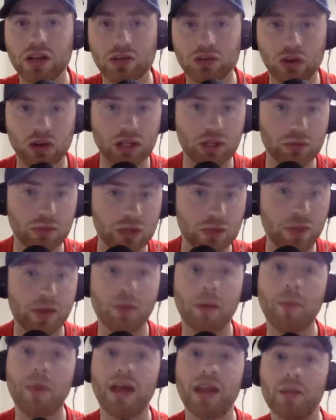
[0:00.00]
Donny would have been
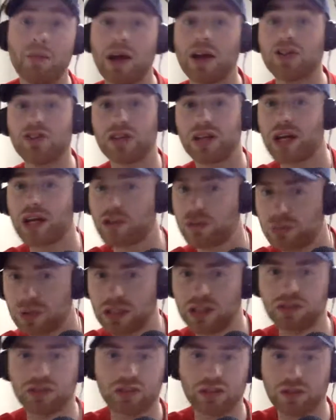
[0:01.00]
my man of the match last
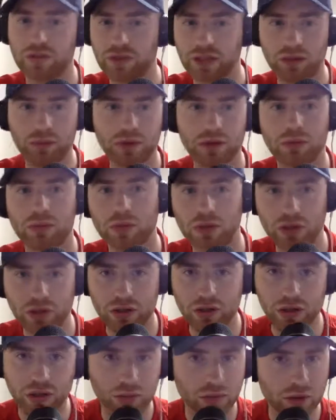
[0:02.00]
week. So if anyone wanted to
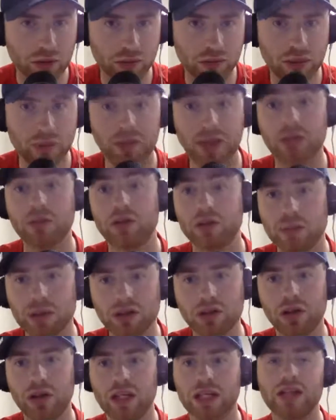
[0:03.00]
know what it would have been
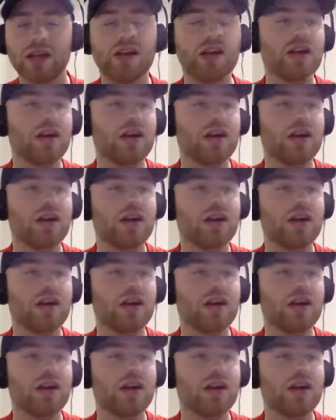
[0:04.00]
Donny.